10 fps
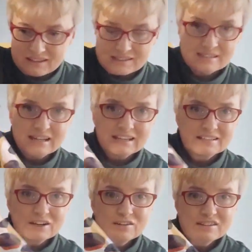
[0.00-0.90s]
this is an
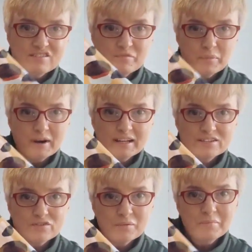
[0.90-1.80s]
exclusive
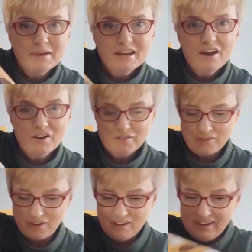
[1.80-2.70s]
print from
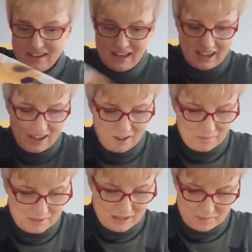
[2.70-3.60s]
Minerva.
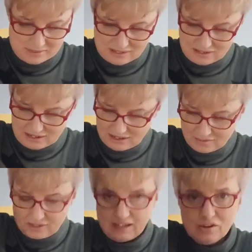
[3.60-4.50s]
Absolutely
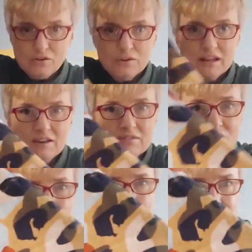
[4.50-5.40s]
lovely. Look at all the
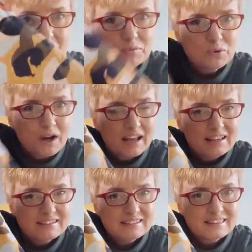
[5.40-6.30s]
lovely autumnal
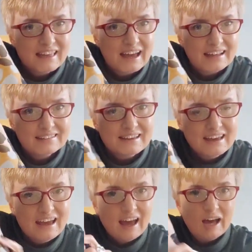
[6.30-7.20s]
colours in that.
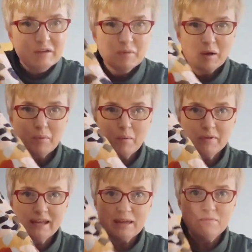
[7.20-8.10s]
I'll
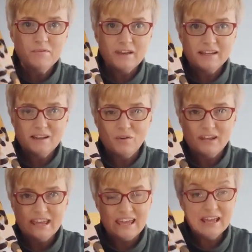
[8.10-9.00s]
pop the name of it
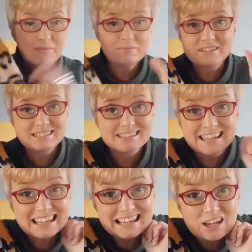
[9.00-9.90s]
on here, because it's
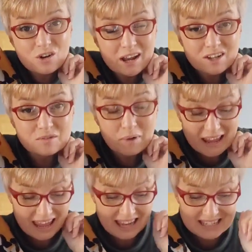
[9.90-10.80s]
neatly gone out of
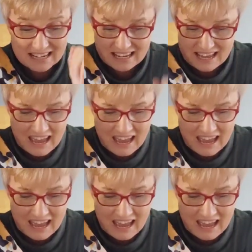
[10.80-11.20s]
my head.